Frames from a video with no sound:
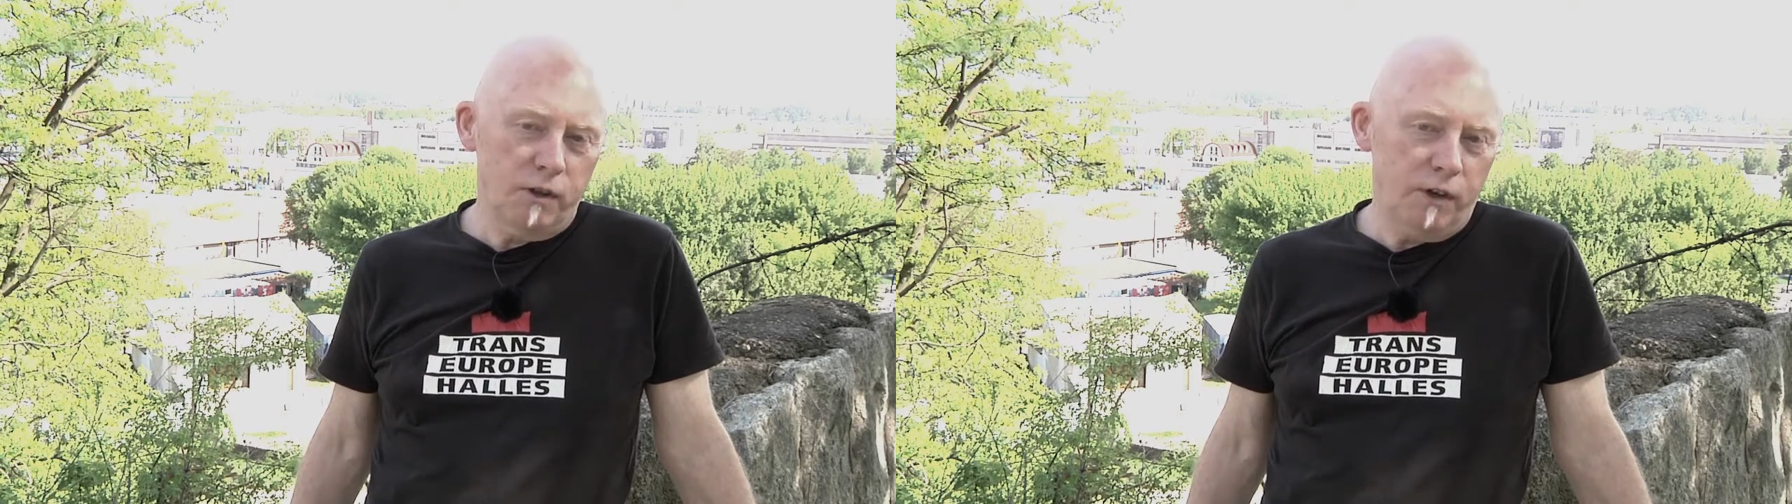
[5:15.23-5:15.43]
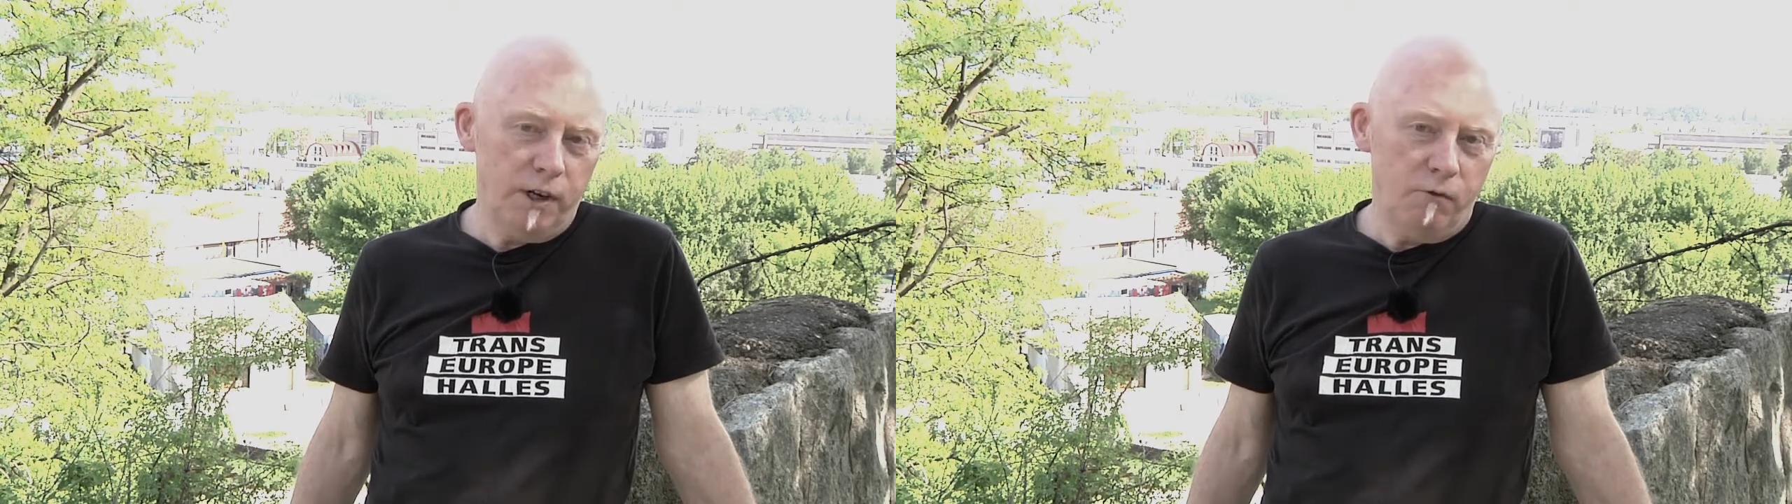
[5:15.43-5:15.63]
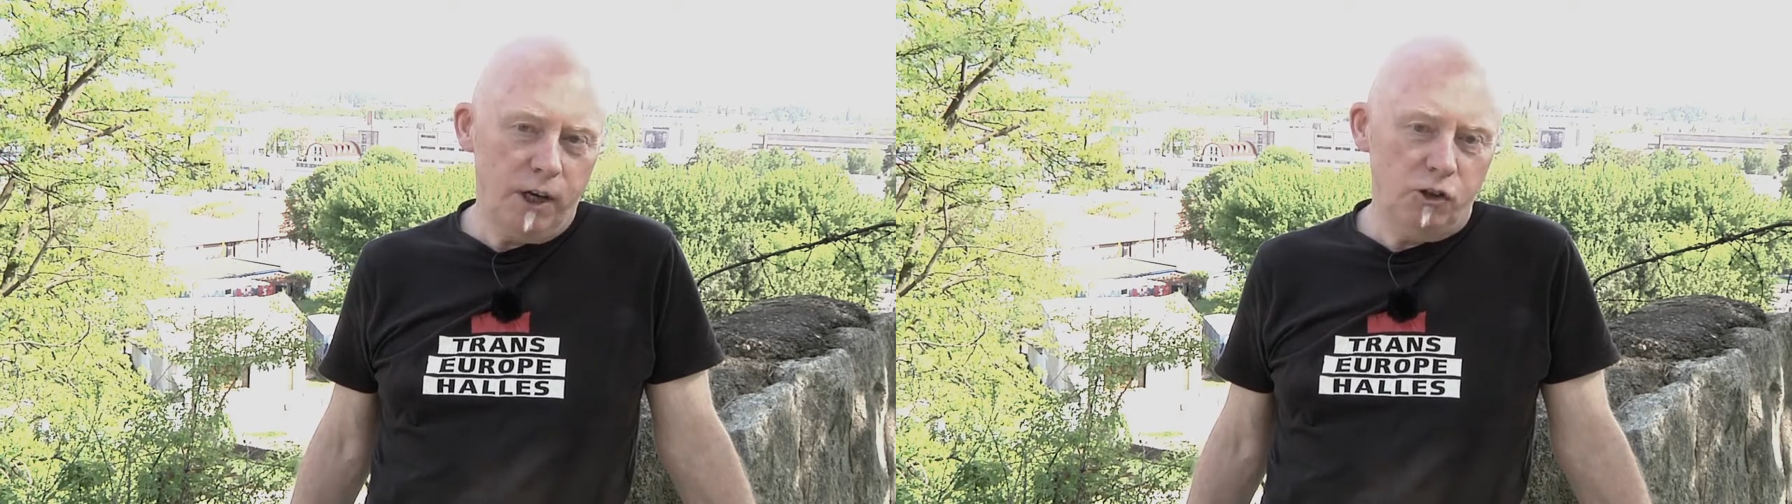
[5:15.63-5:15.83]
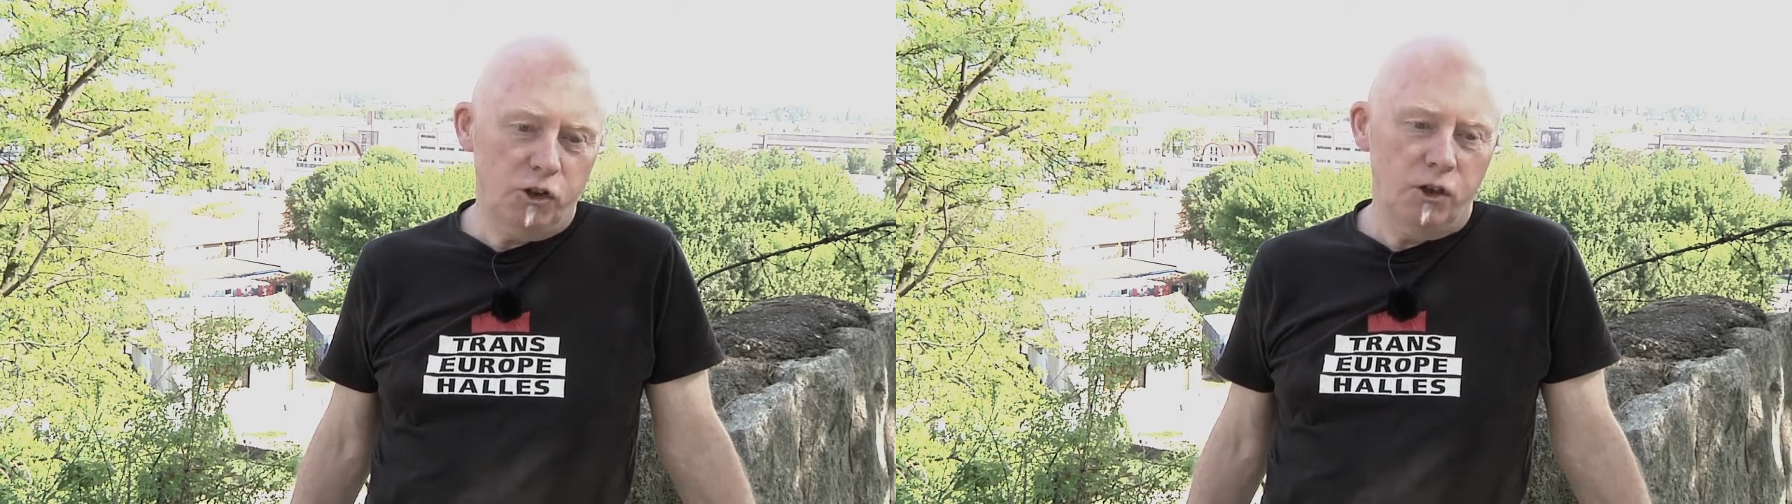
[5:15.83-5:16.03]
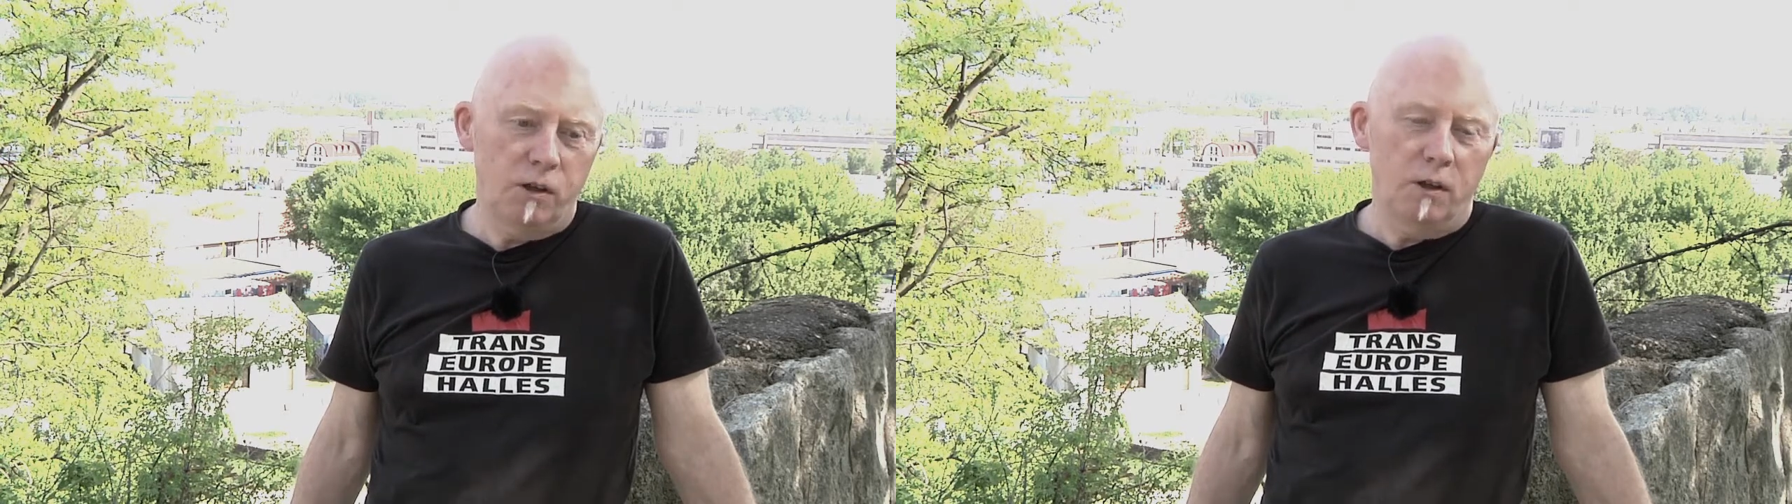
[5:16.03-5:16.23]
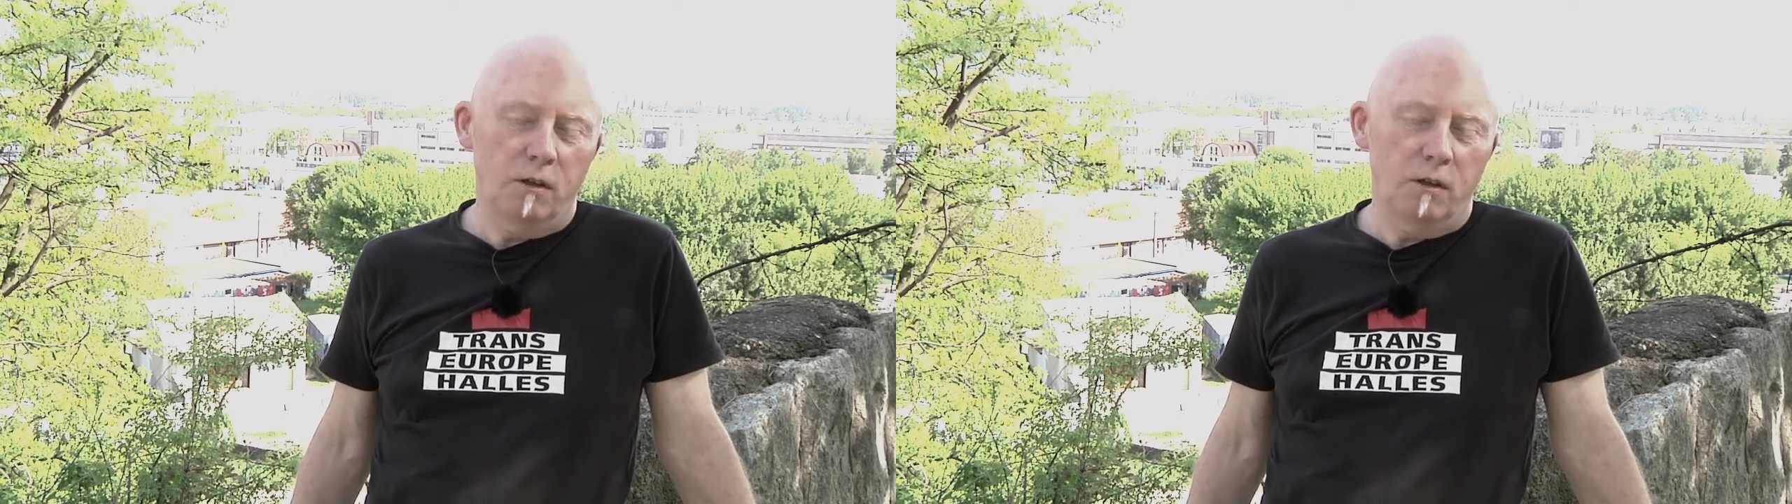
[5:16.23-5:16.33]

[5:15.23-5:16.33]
is very rich,